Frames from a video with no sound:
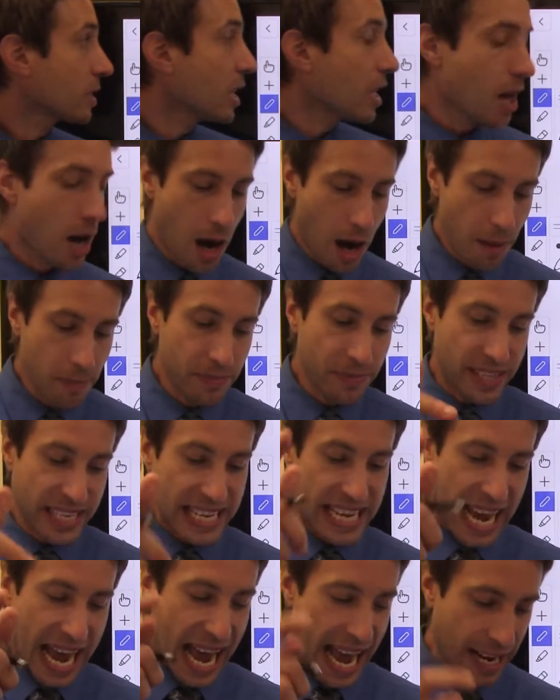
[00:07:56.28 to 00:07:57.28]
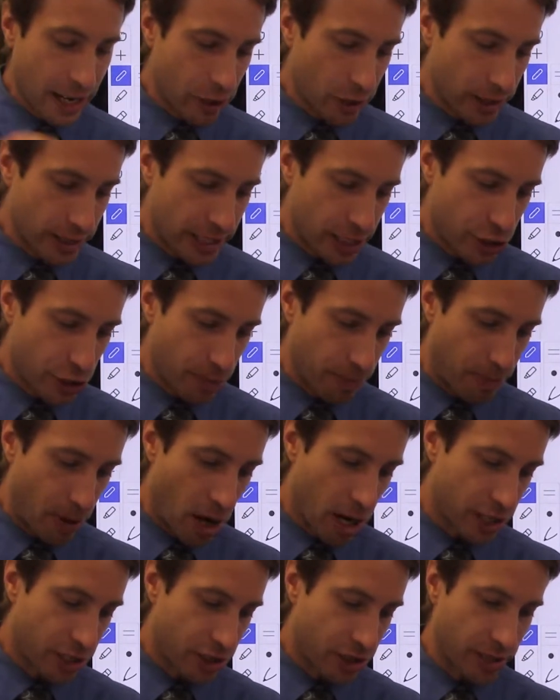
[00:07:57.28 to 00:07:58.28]
The angle addition
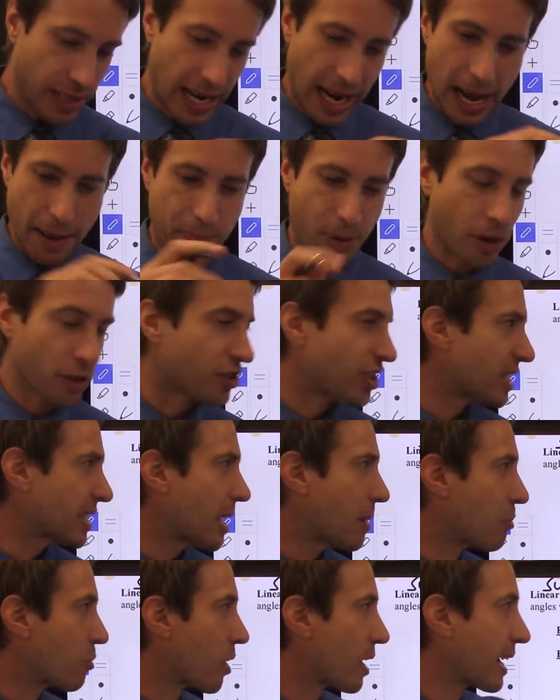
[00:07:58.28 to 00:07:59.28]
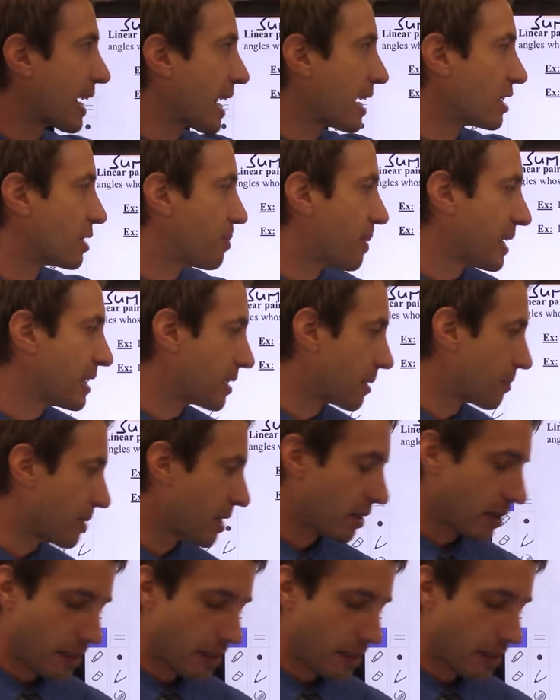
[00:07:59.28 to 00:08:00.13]
postulate, I apologize, I'm running out of space up there.